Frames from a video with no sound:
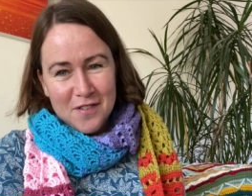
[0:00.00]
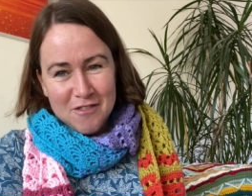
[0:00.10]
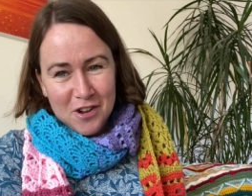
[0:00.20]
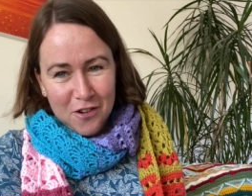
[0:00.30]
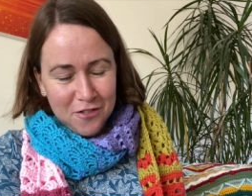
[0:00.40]

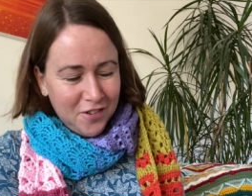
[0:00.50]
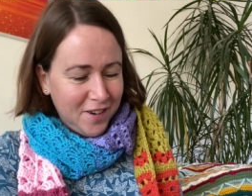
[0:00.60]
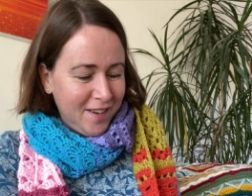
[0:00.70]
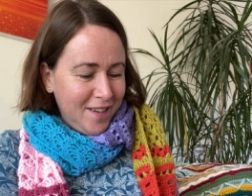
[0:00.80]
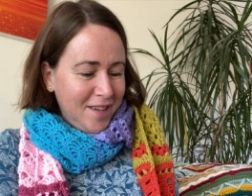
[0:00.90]
very
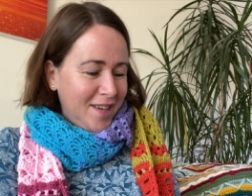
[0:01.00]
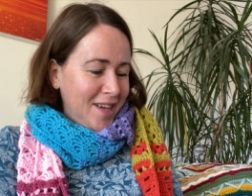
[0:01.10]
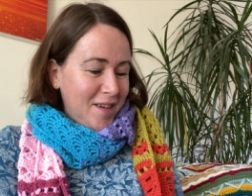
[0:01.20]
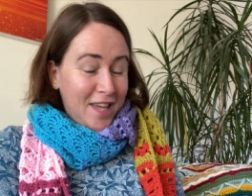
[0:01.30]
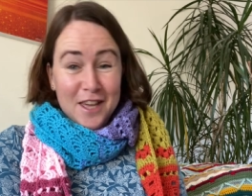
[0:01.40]
often,
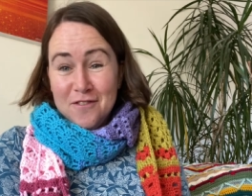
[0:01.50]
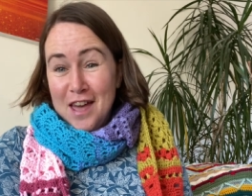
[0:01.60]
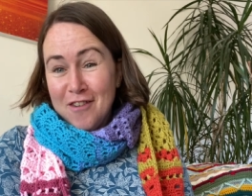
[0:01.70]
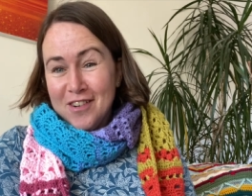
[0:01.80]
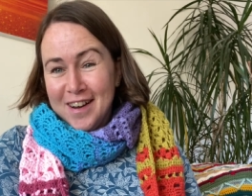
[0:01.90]
if
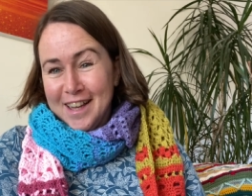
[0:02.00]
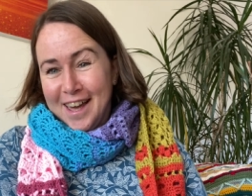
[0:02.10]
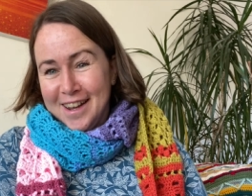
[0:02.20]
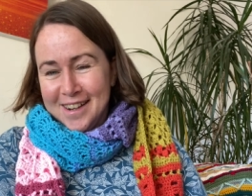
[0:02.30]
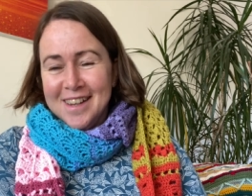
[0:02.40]
ever
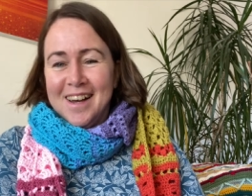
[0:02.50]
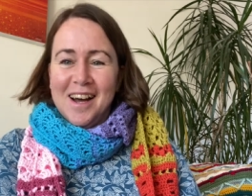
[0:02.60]
again.